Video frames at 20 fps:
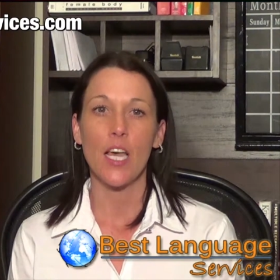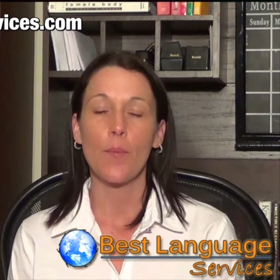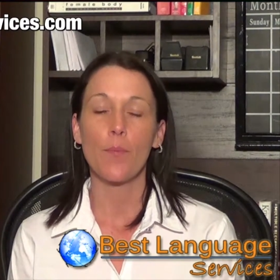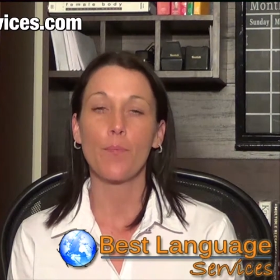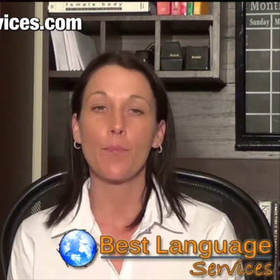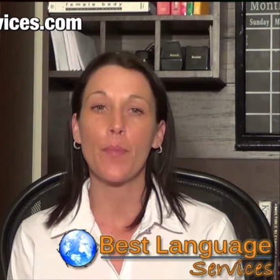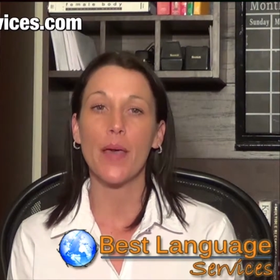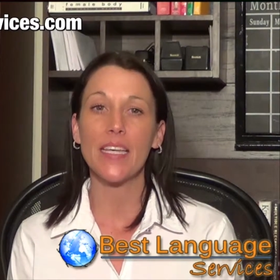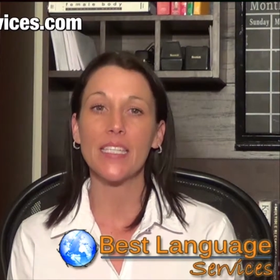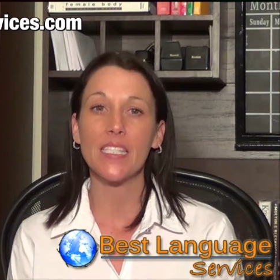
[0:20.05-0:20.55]

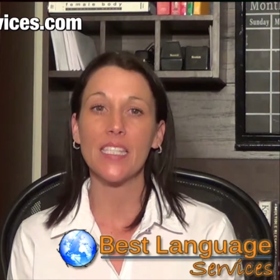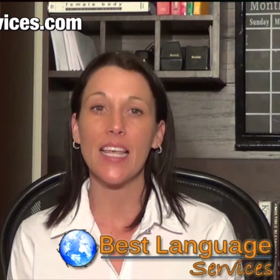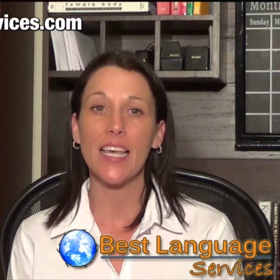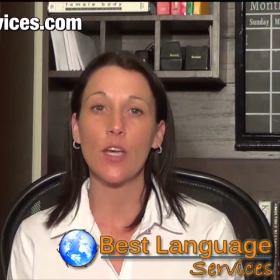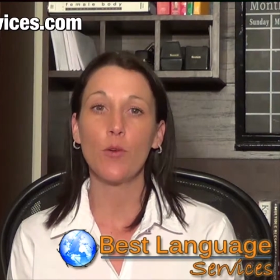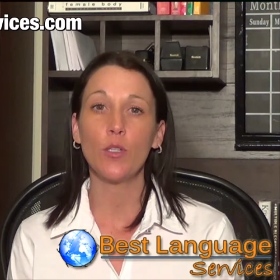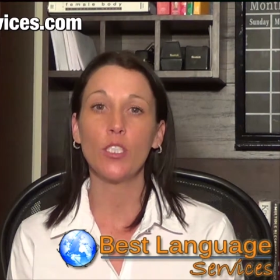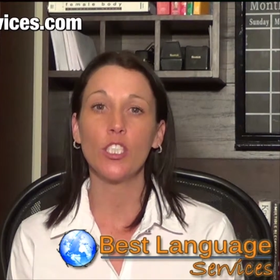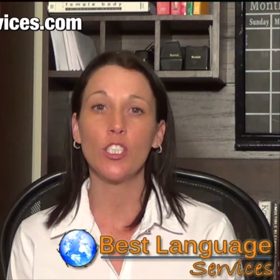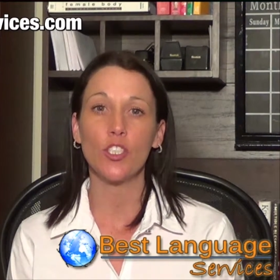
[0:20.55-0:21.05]
Best
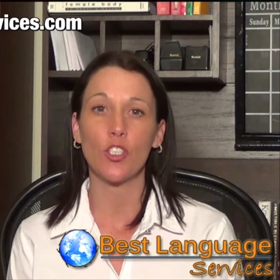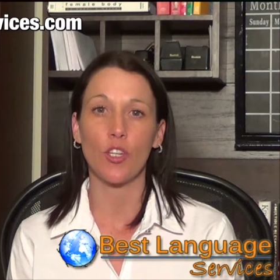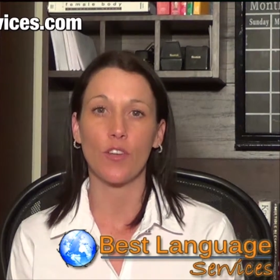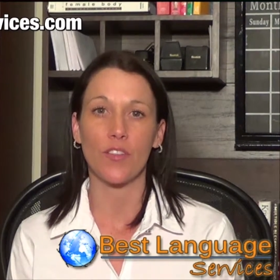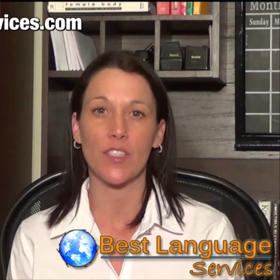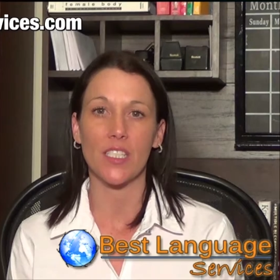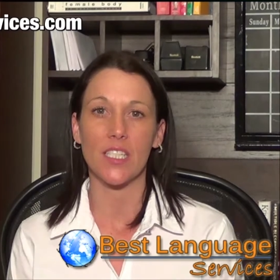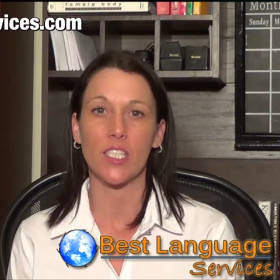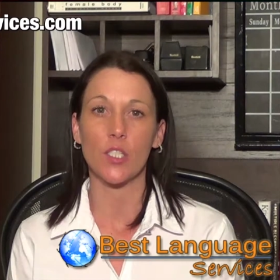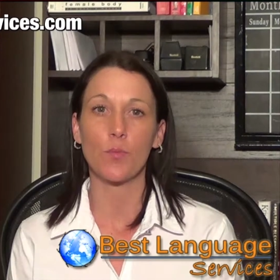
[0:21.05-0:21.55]
Language
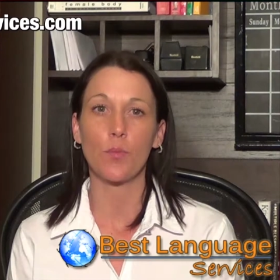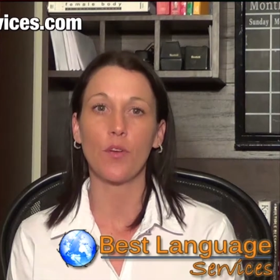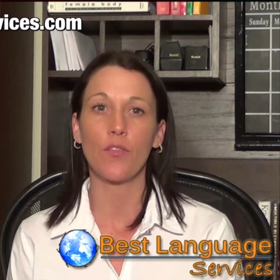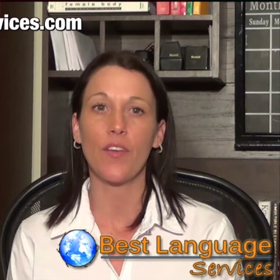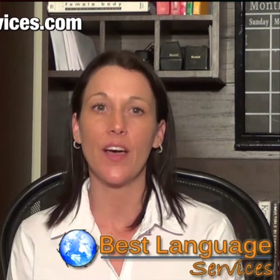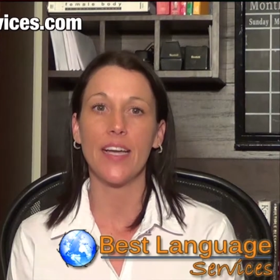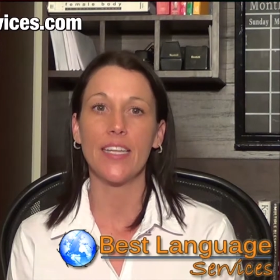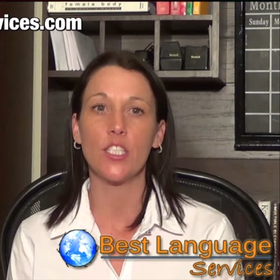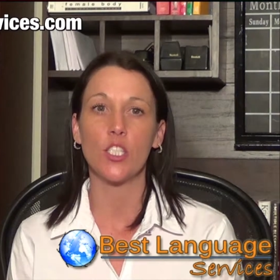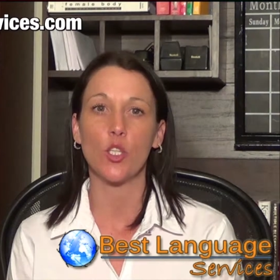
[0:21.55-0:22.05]
Services
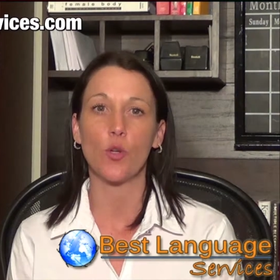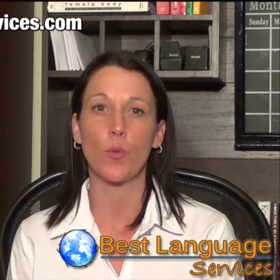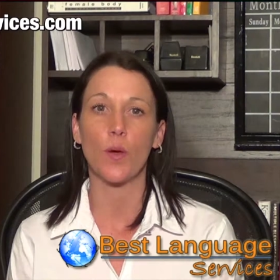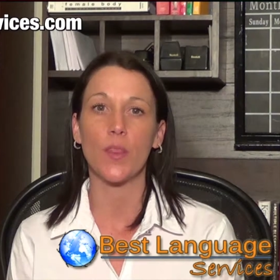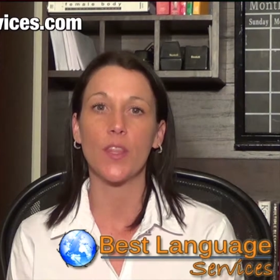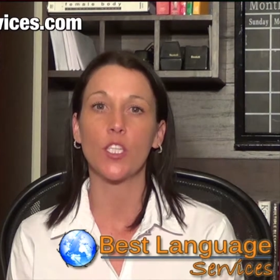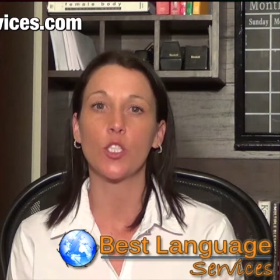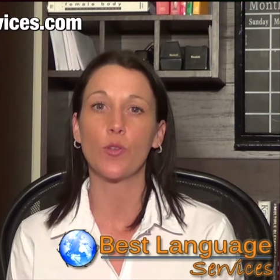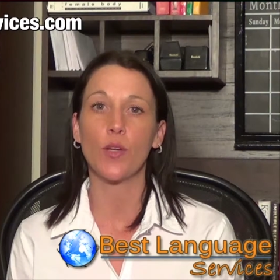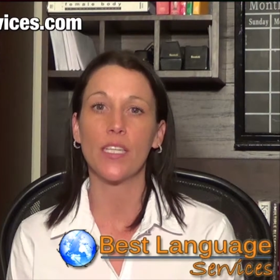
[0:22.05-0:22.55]
provides you with
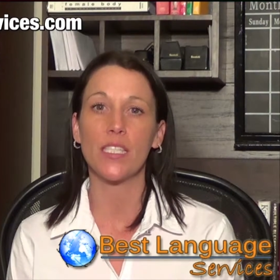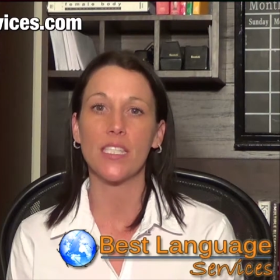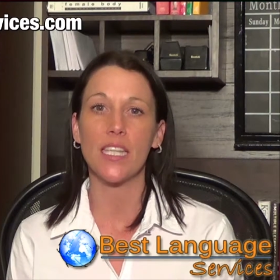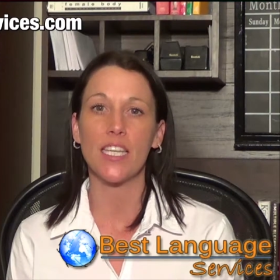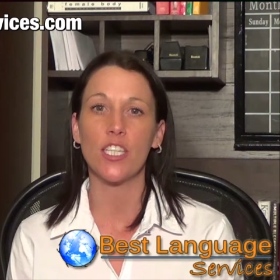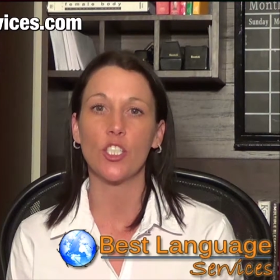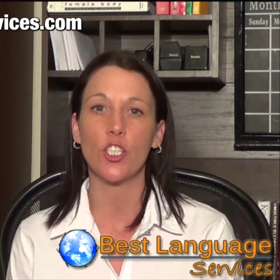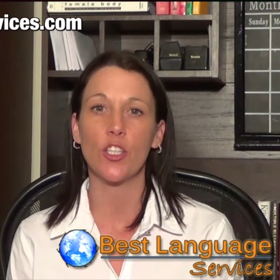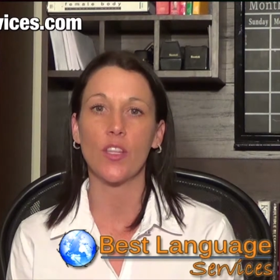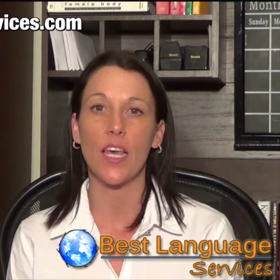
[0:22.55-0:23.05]
the
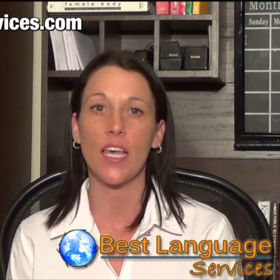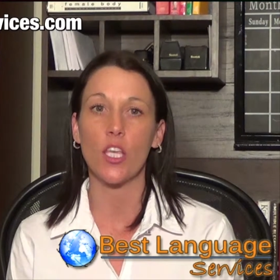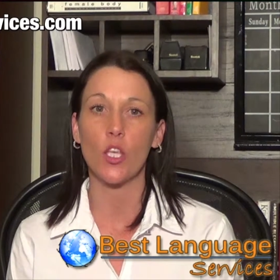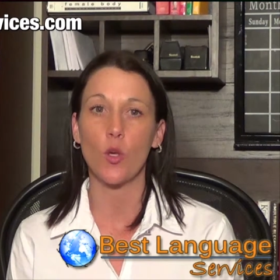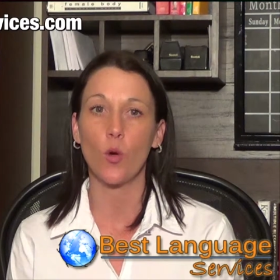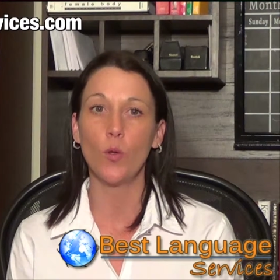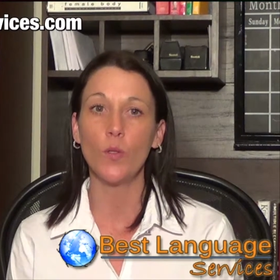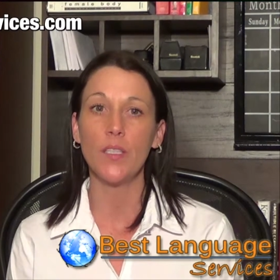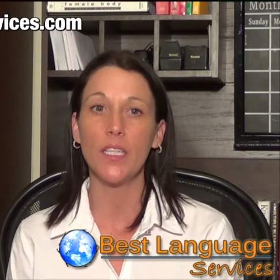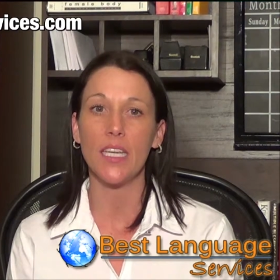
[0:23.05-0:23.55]
translation that
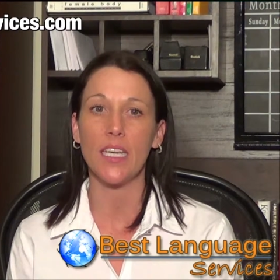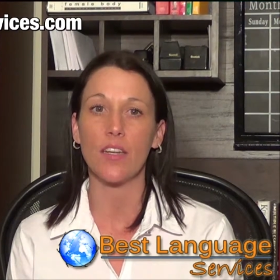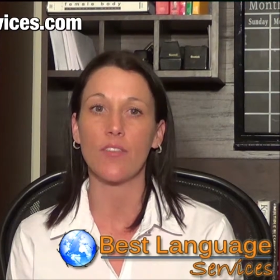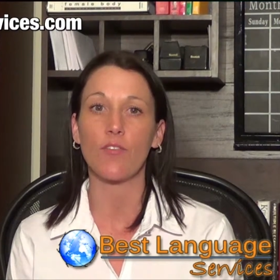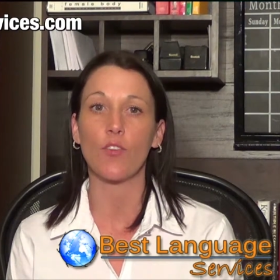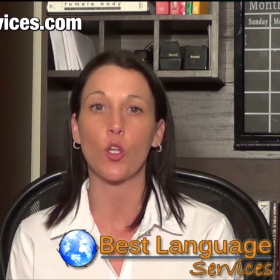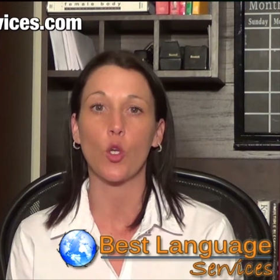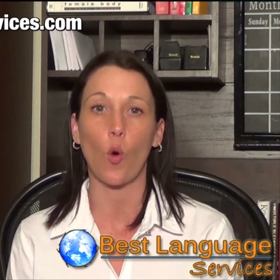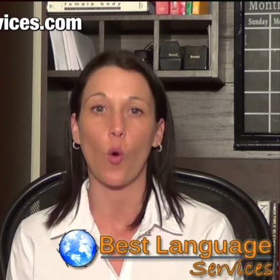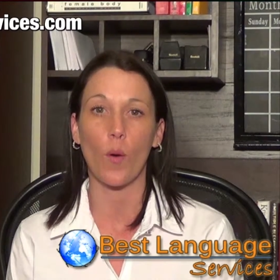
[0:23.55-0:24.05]
you'll need
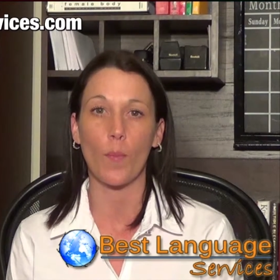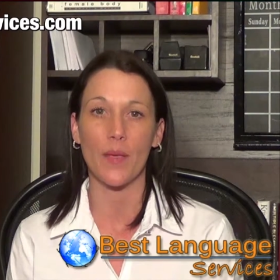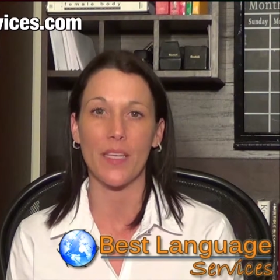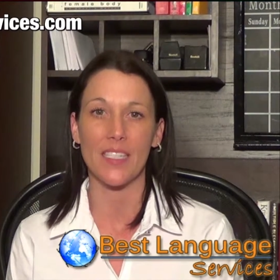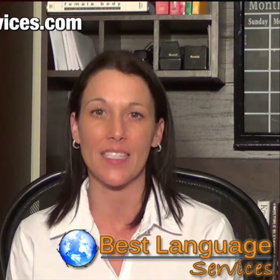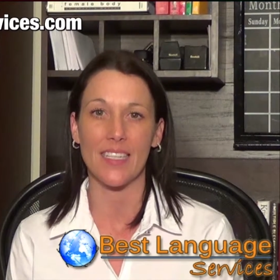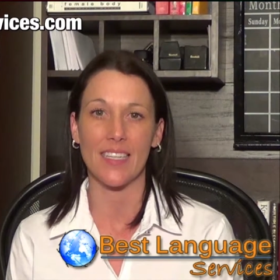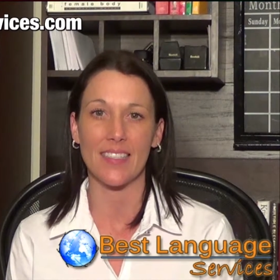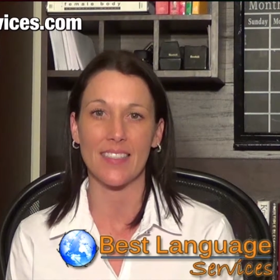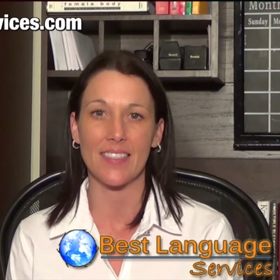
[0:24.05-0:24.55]
for your
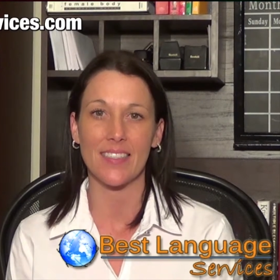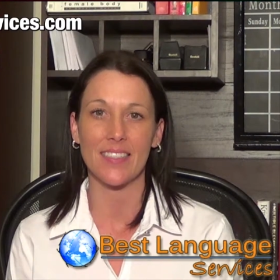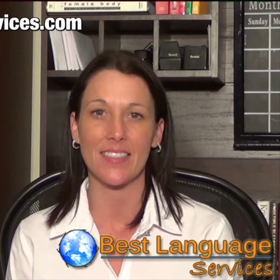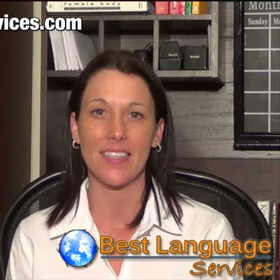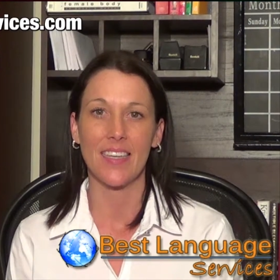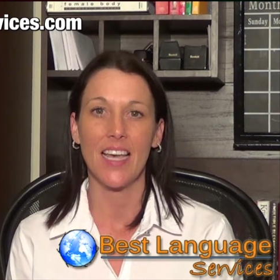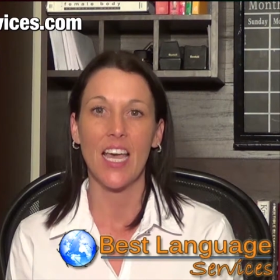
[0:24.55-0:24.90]
business,